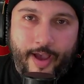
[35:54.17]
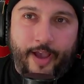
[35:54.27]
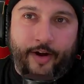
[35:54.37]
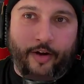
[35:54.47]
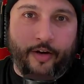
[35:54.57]

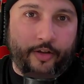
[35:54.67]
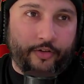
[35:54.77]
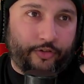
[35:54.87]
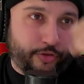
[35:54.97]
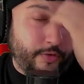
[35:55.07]
And on
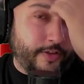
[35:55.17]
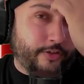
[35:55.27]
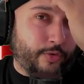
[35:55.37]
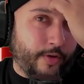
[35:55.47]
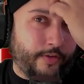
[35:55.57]
2
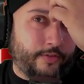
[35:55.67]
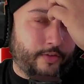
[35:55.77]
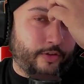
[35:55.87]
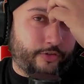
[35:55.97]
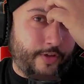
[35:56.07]
Discords,
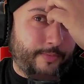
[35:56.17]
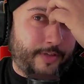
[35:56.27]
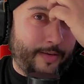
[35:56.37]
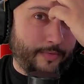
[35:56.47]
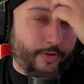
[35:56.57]
your stream
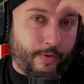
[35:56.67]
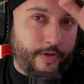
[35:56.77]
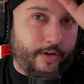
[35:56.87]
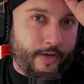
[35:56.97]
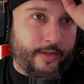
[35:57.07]
team, the
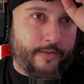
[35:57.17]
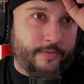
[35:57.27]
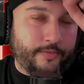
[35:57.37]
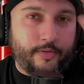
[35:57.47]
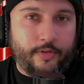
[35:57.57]
one you're in,
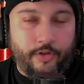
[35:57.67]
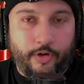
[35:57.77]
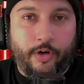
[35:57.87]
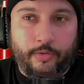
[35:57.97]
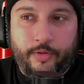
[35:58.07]

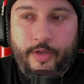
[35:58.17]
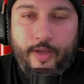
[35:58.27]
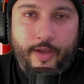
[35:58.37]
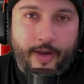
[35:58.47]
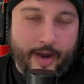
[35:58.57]
your own,
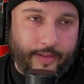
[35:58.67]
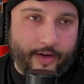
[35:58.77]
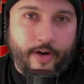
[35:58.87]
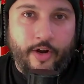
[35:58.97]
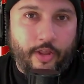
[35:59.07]
and
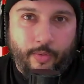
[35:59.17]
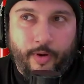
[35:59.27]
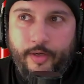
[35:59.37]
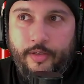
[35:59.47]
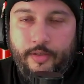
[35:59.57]
then another
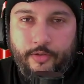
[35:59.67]
one.